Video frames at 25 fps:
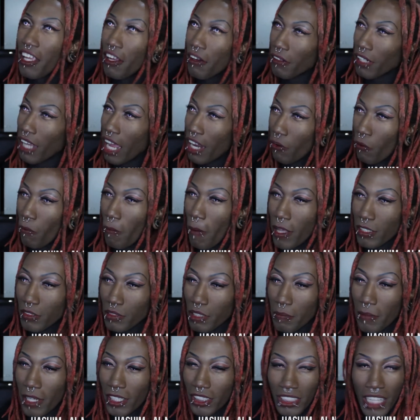It kind of reminds me
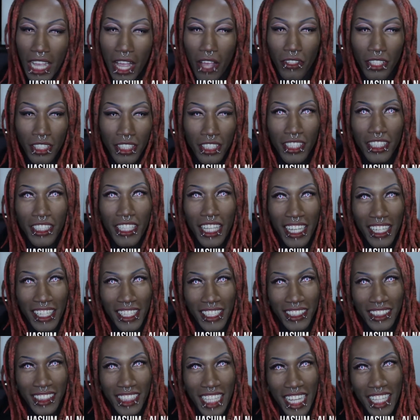of my childhood. And
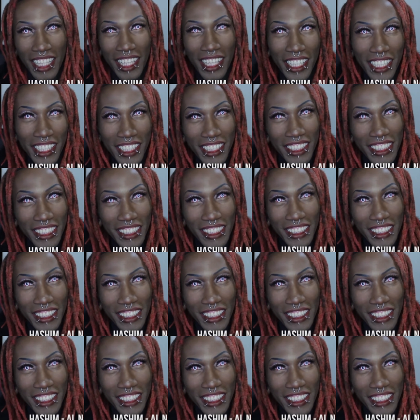then it's got like,